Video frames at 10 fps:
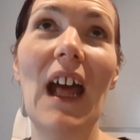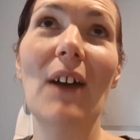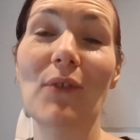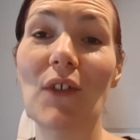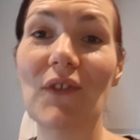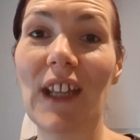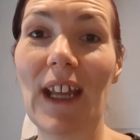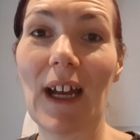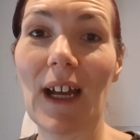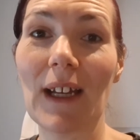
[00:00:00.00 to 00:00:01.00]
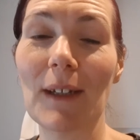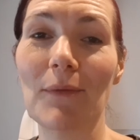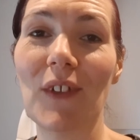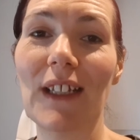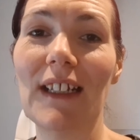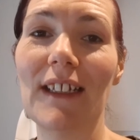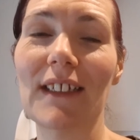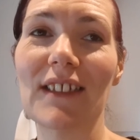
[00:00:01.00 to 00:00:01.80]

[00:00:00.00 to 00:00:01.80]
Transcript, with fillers: I've loved it I am feeling